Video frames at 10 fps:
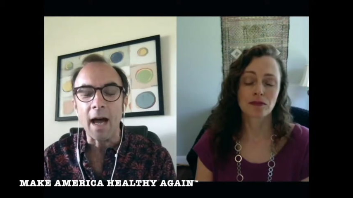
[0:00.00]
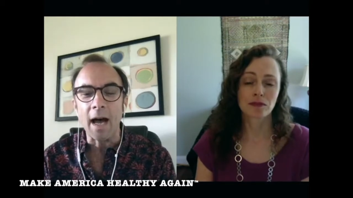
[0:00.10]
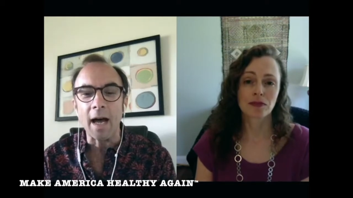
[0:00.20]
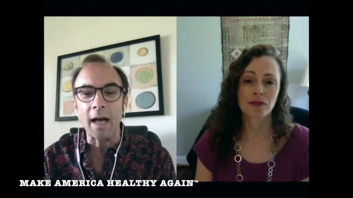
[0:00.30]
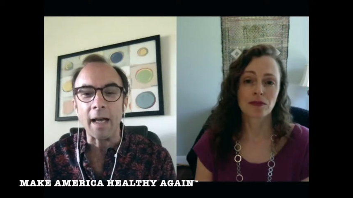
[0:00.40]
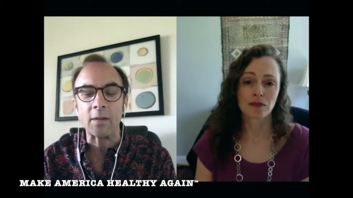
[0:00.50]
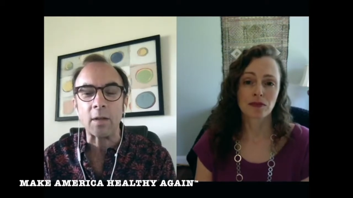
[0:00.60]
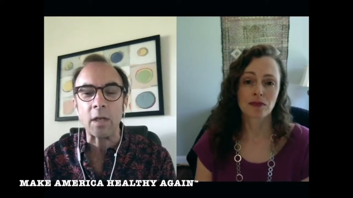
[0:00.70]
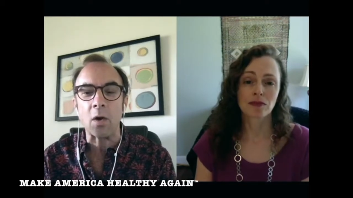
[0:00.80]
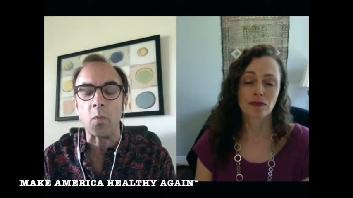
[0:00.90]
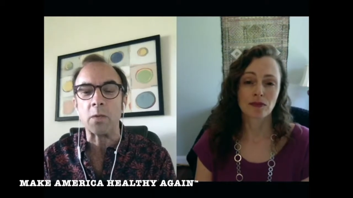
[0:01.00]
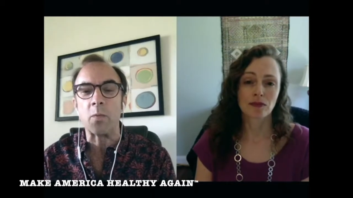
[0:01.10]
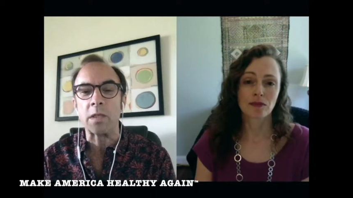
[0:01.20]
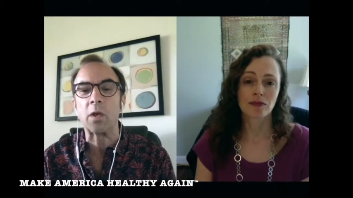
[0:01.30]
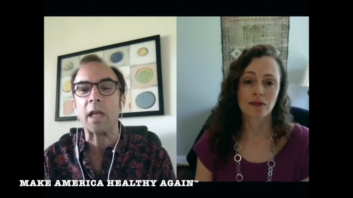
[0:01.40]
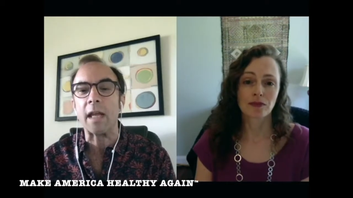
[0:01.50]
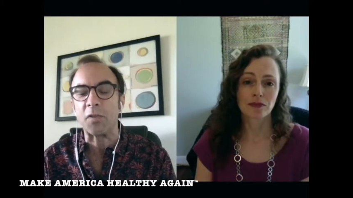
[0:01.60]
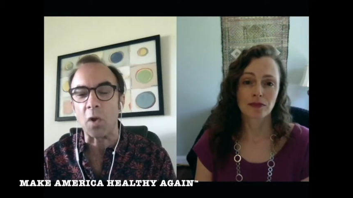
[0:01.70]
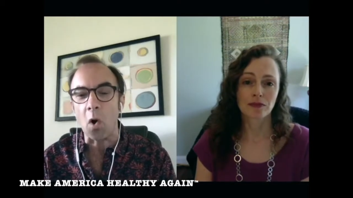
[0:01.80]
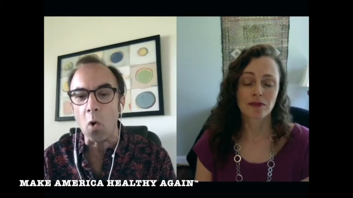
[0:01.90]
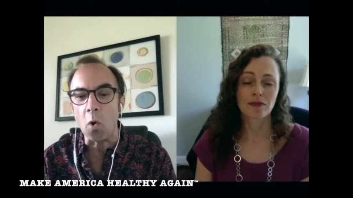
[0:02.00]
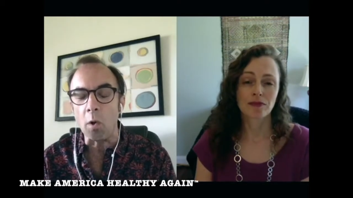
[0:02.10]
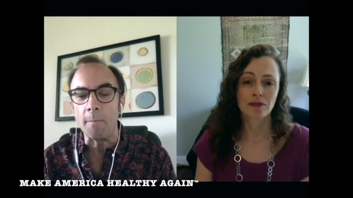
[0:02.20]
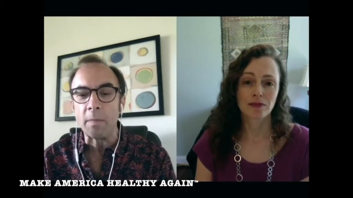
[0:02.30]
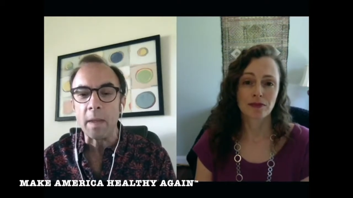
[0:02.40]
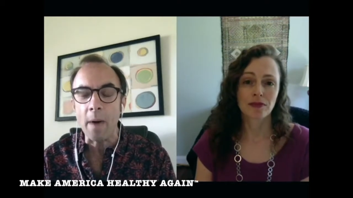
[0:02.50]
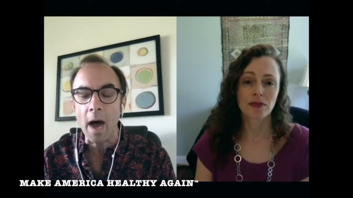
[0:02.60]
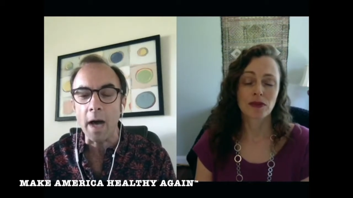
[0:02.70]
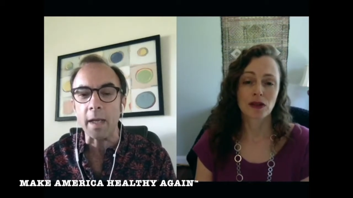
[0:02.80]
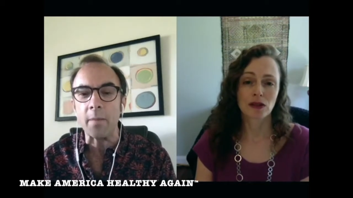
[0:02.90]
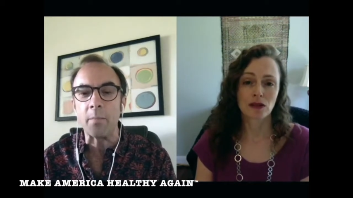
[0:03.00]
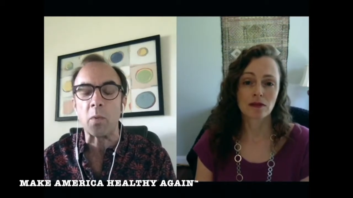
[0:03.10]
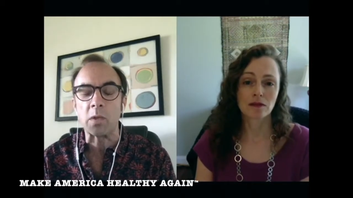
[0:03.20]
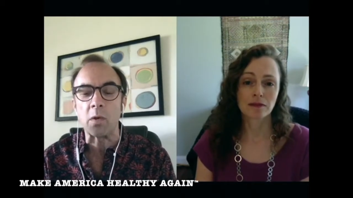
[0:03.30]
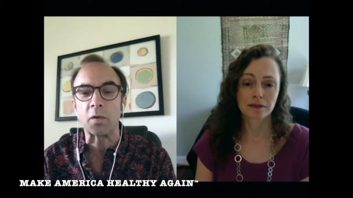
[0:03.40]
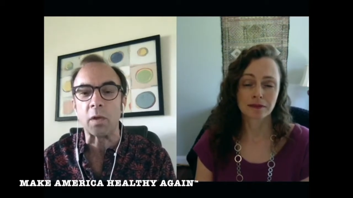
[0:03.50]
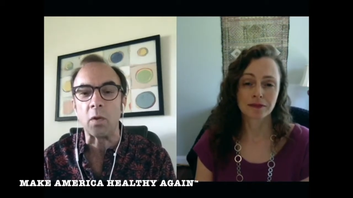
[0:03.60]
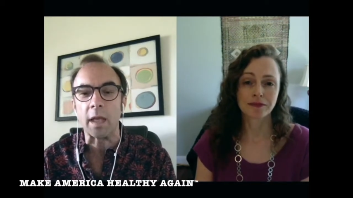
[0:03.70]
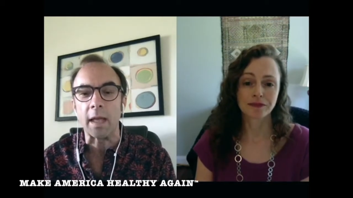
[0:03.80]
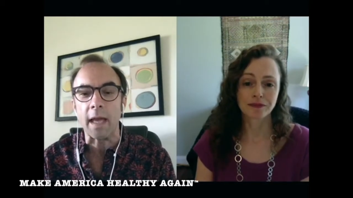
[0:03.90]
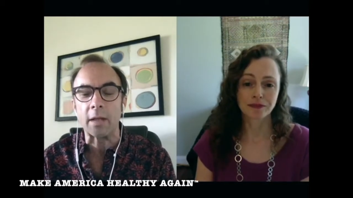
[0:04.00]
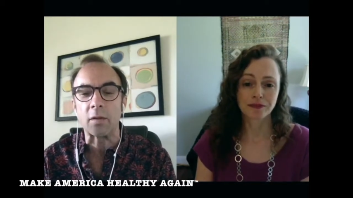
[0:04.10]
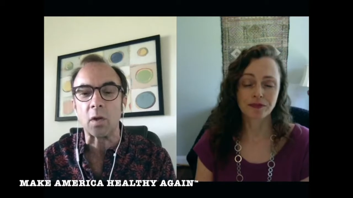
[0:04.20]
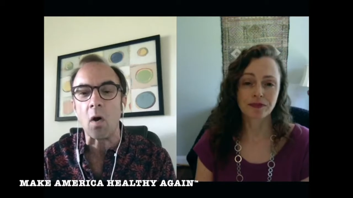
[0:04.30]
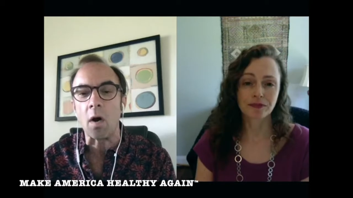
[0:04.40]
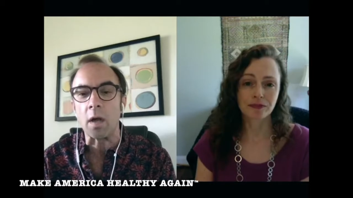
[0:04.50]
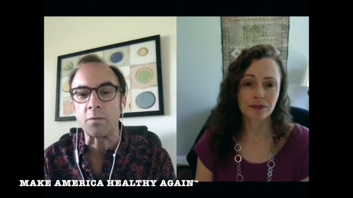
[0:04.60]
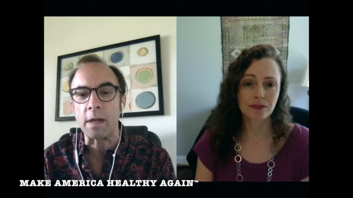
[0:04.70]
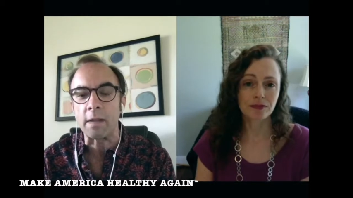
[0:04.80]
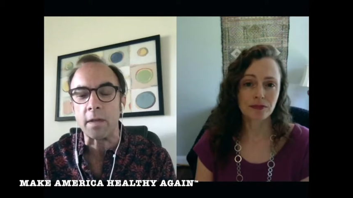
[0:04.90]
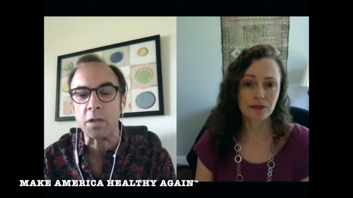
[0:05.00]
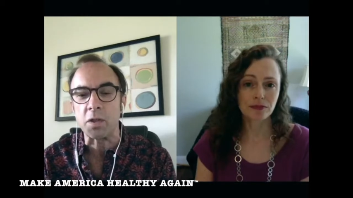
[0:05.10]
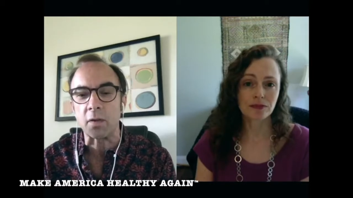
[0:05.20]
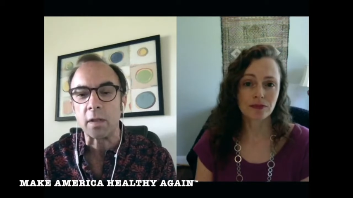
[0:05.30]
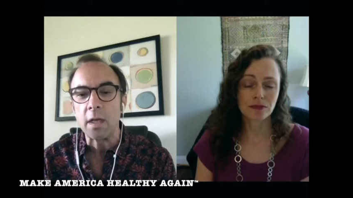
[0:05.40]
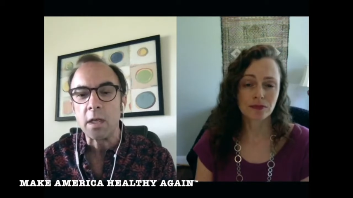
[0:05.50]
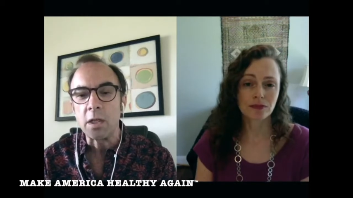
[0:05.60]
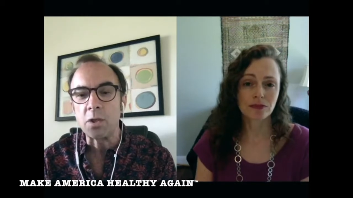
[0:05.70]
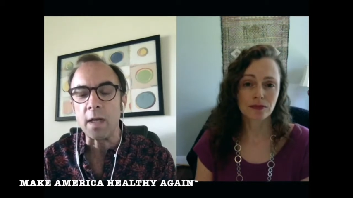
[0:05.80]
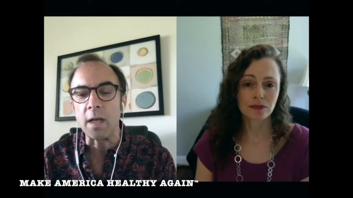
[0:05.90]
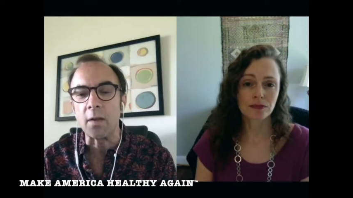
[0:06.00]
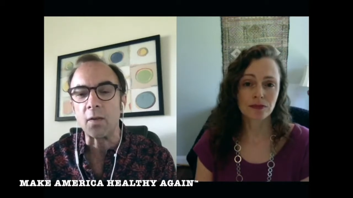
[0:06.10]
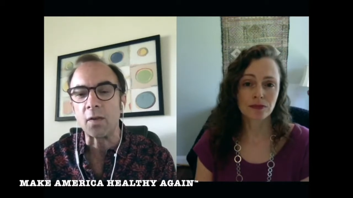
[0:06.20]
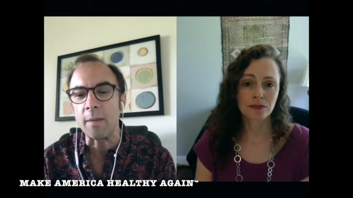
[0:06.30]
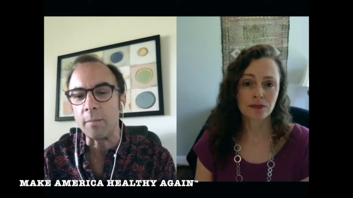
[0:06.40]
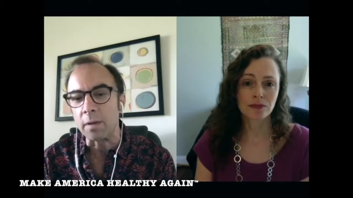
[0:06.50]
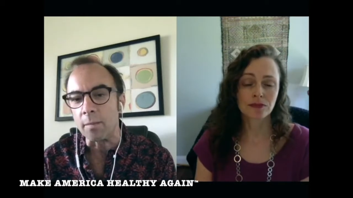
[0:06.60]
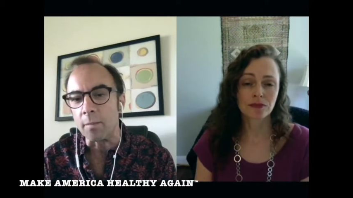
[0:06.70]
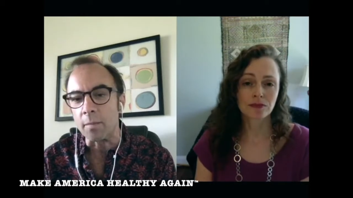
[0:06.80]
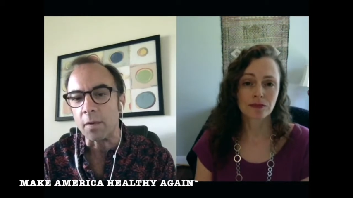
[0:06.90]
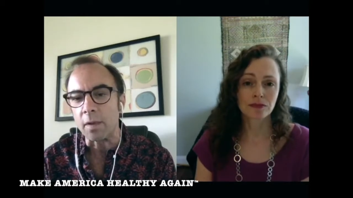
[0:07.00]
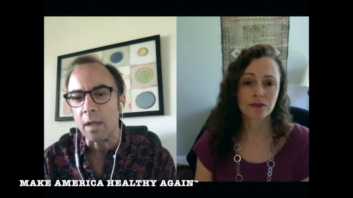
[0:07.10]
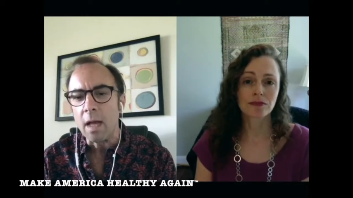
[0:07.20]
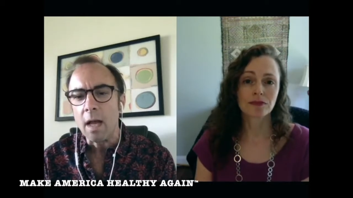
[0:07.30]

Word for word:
Speaker 1: Uh, and, you know, we're, we're looking at the whole body, but we're also looking at the cause rather than just treating symptoms.